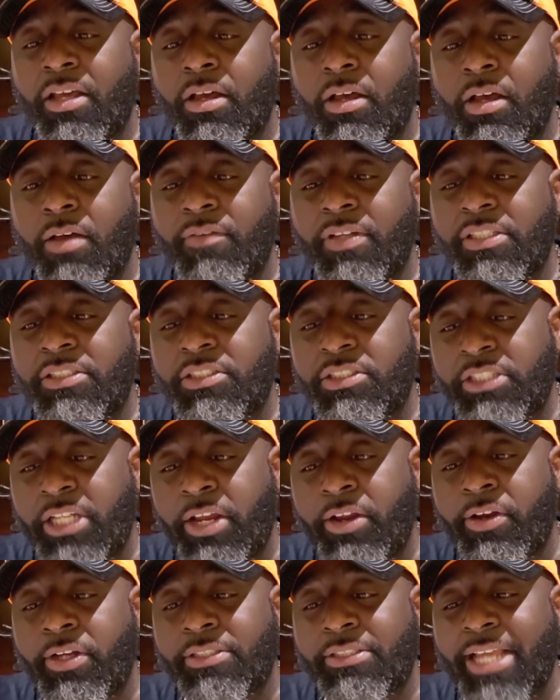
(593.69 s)
of its
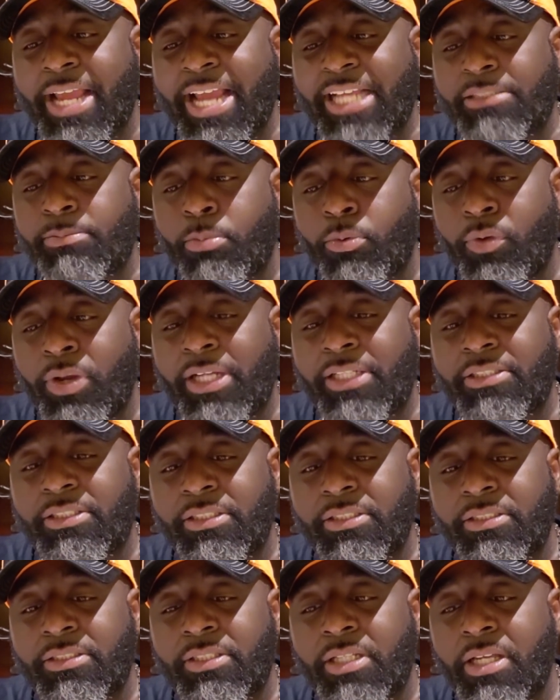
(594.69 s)
cherished
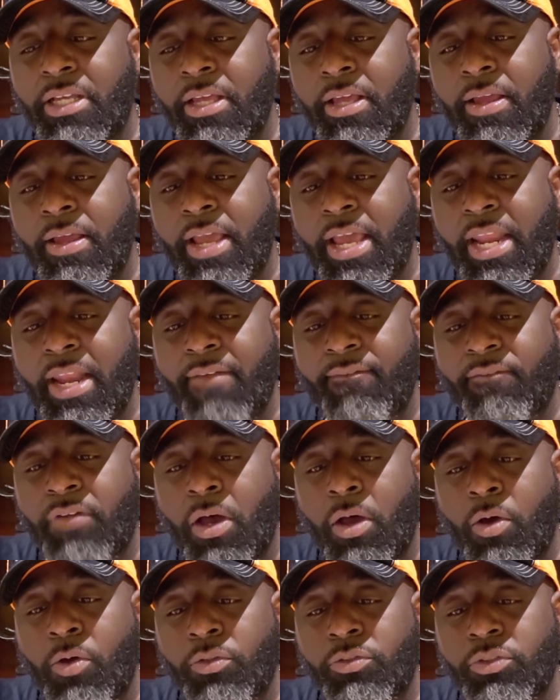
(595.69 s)
aspirations, and it
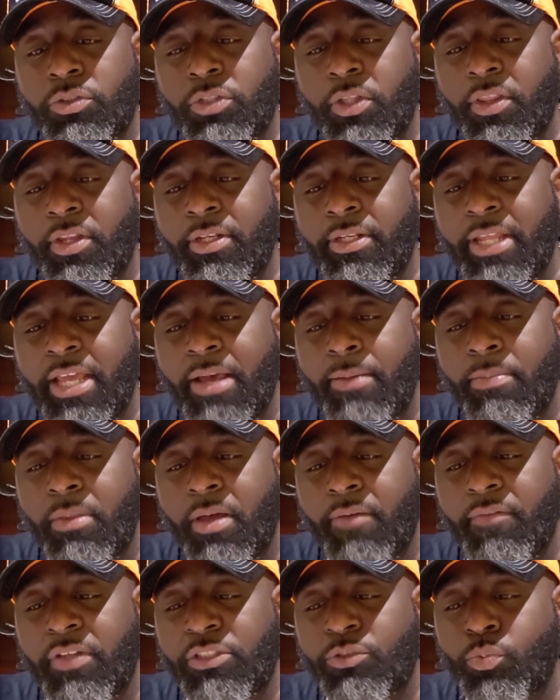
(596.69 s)
falls to the
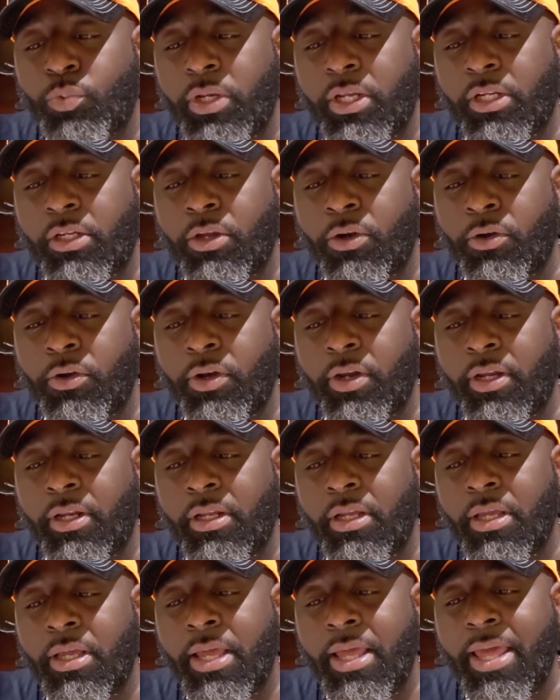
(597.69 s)
depth of its
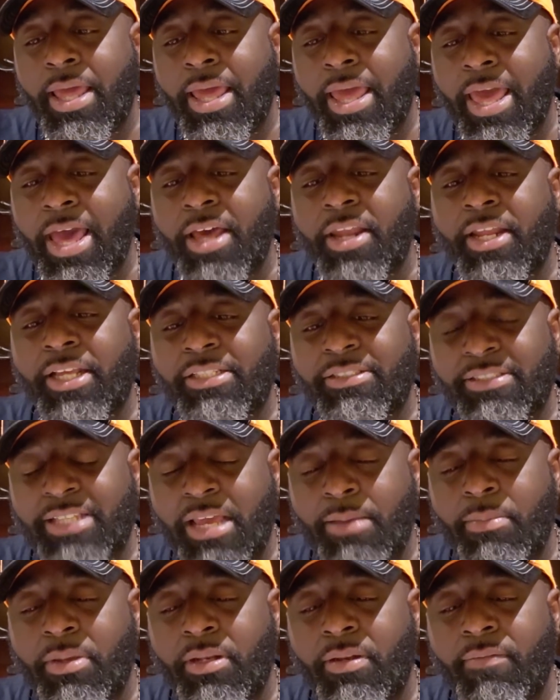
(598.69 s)
reoccurring,
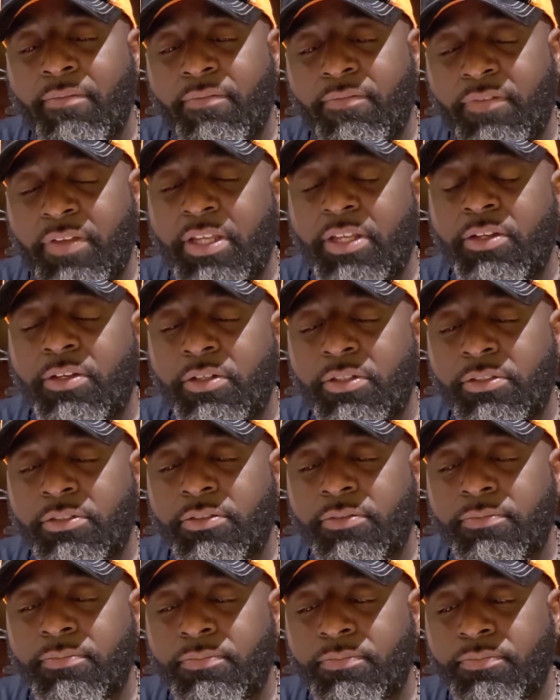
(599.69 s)
unexamined fears.